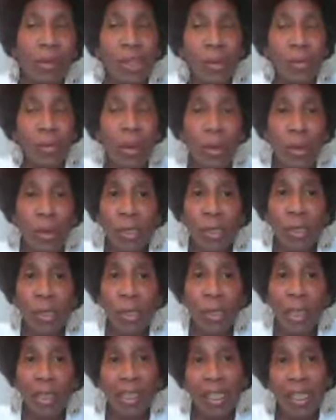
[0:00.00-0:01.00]
We
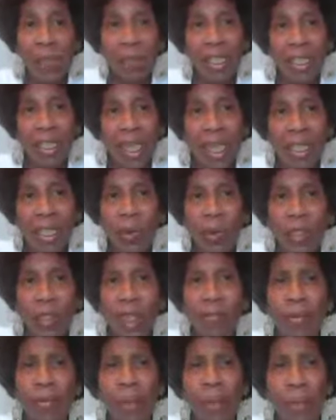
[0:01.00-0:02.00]
were supposed to meet
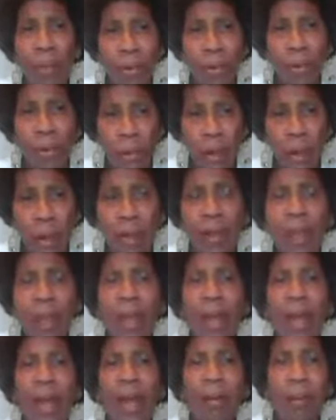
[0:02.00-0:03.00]
monthly, but it kind of went every
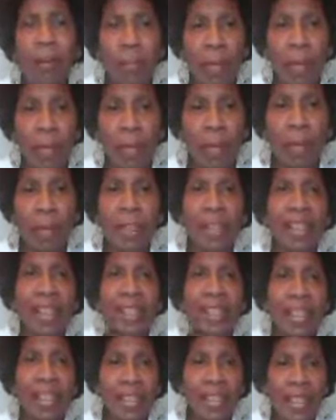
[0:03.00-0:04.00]
other month.
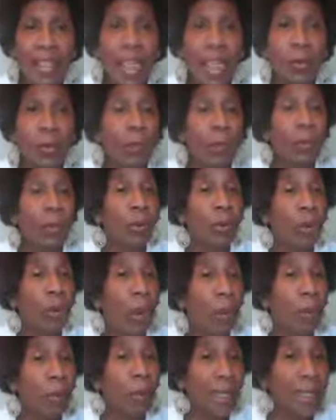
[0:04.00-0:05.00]
We met, we discussed things,
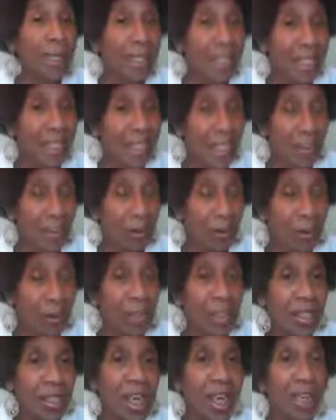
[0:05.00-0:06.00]
we pulled our monies
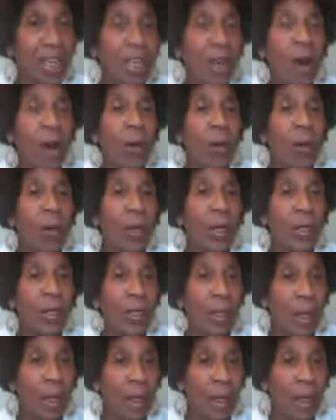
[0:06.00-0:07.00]
together so that
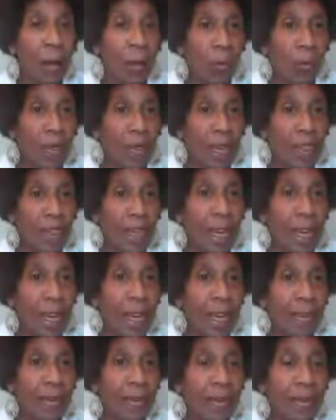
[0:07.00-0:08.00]
when we
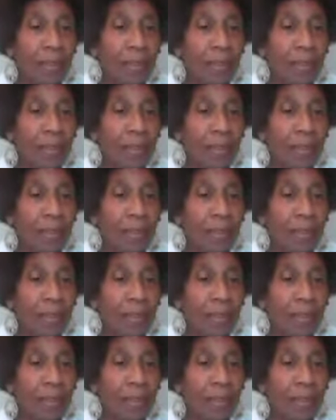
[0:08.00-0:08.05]
had